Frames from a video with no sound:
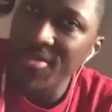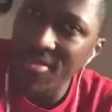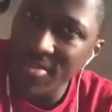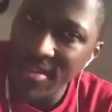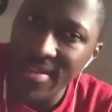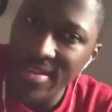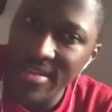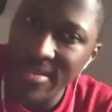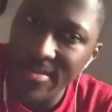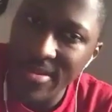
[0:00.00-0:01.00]
gonna let
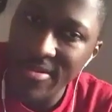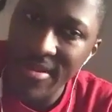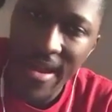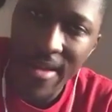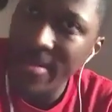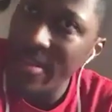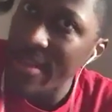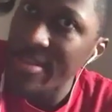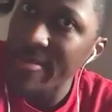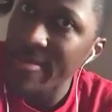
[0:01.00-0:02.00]
them do that. I'm gonna
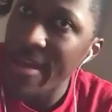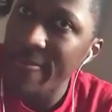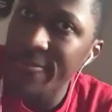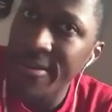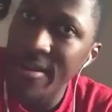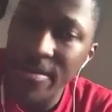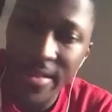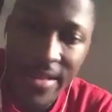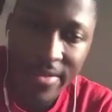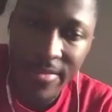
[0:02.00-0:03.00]
let them have fun. I'm gonna
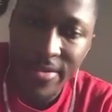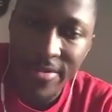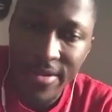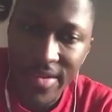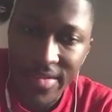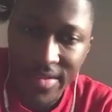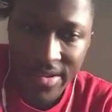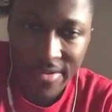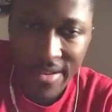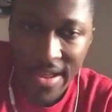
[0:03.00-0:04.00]
let them do this and
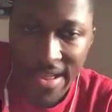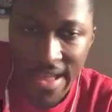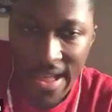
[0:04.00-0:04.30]
do that.